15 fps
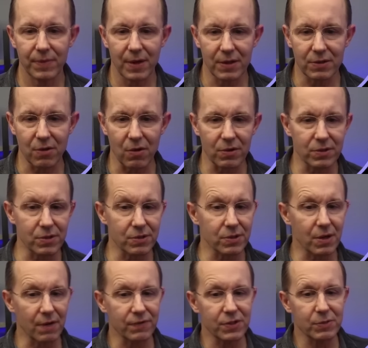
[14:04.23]
as long as there's
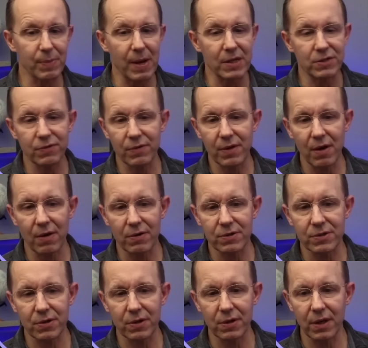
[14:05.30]
enough space for the air to
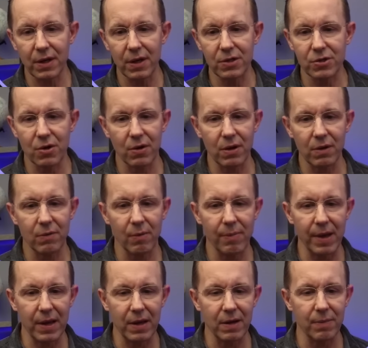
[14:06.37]
circulate, each cookie will
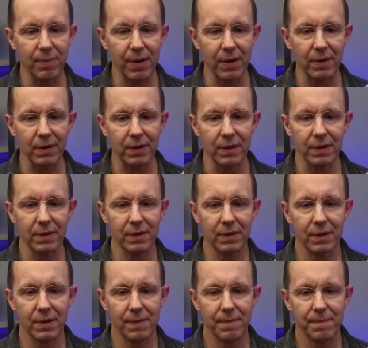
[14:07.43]
bake independently.
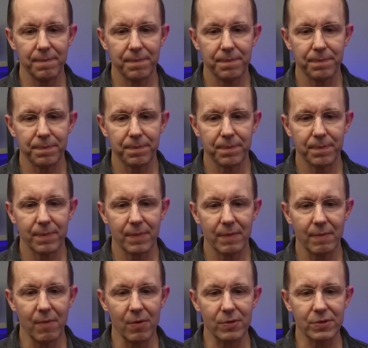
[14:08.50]

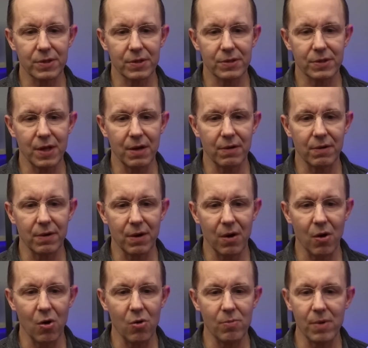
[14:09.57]
Most standard
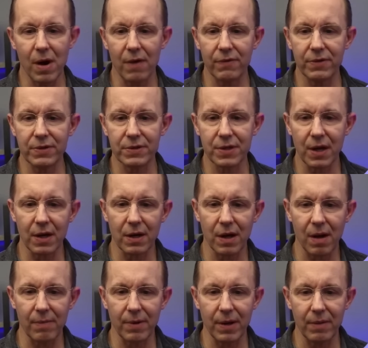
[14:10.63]
home ovens can
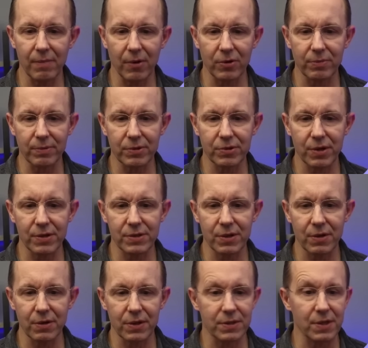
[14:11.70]
accommodate multiple trays of
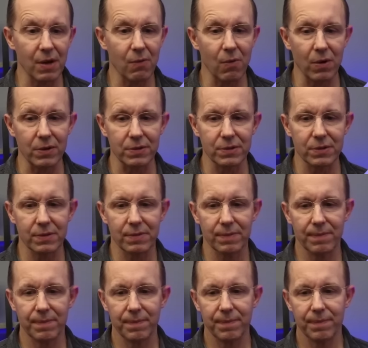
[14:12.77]
cookies at once.
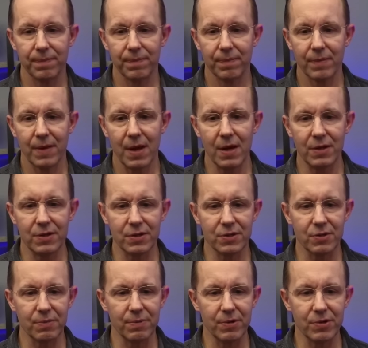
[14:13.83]
Heat
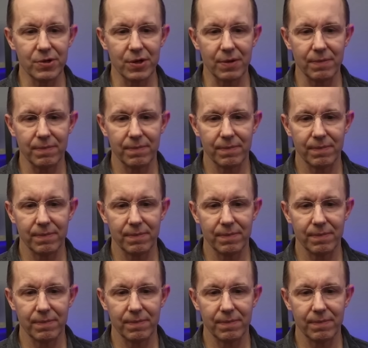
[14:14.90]
distribution.